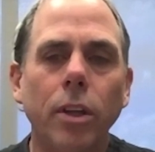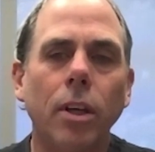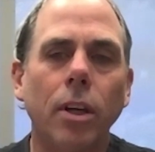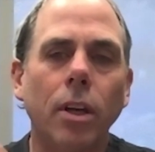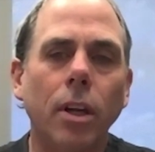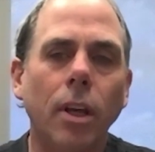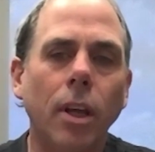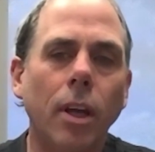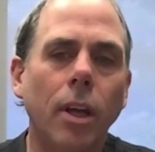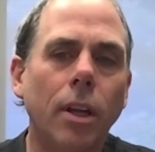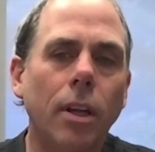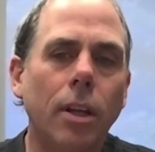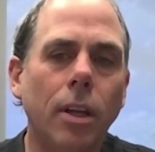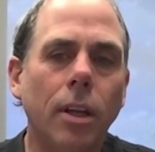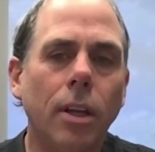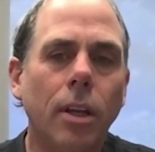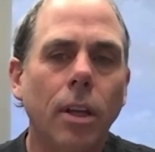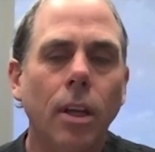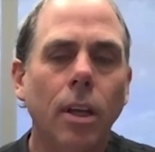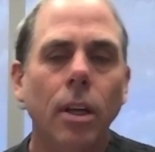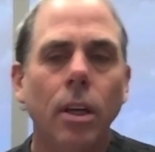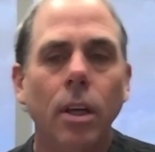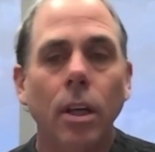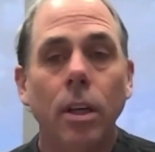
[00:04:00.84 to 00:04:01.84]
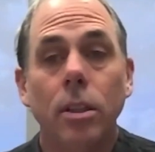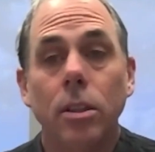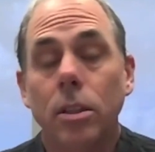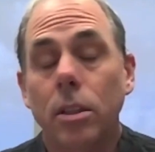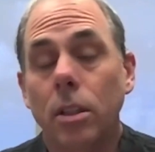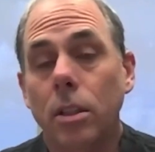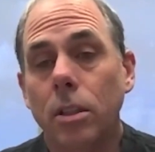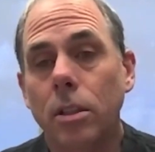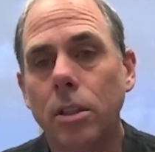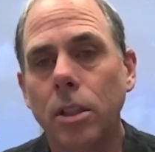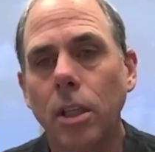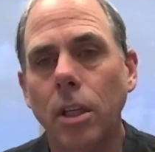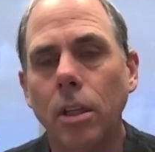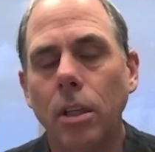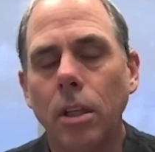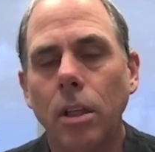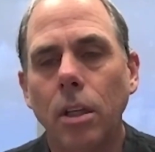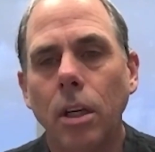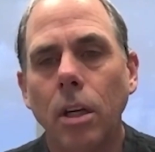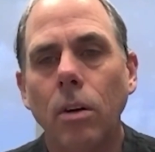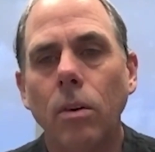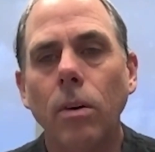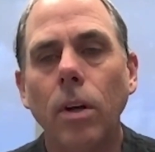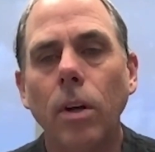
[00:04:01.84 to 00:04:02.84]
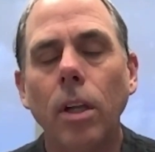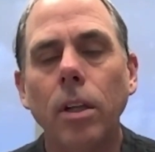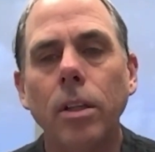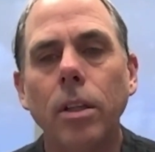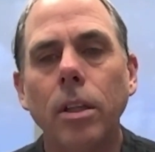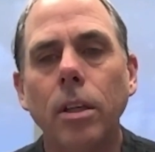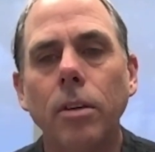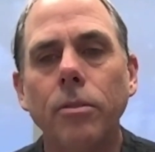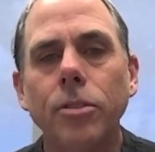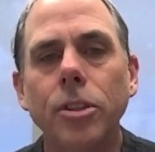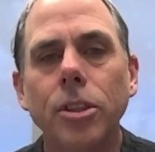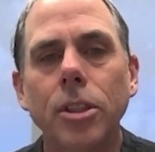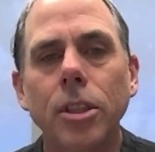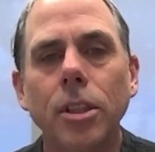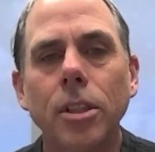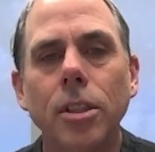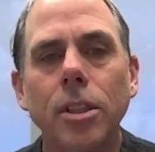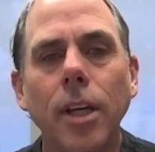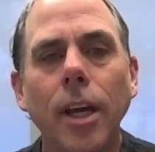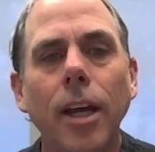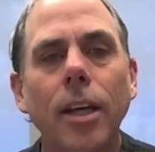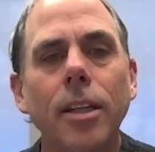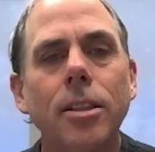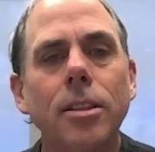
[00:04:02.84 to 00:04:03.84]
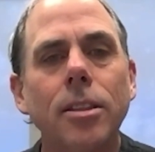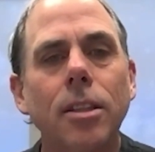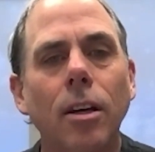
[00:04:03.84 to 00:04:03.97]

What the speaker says: and had seen, relative success.